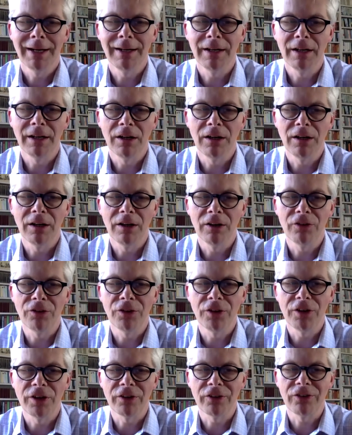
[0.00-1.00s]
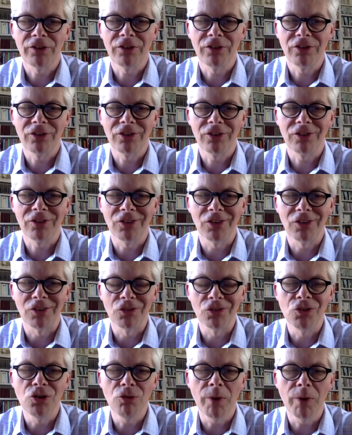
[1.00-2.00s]
Uh, this you know,
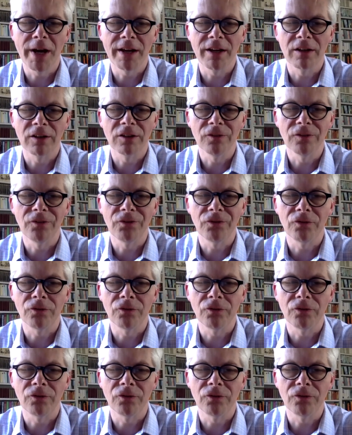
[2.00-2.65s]
new way of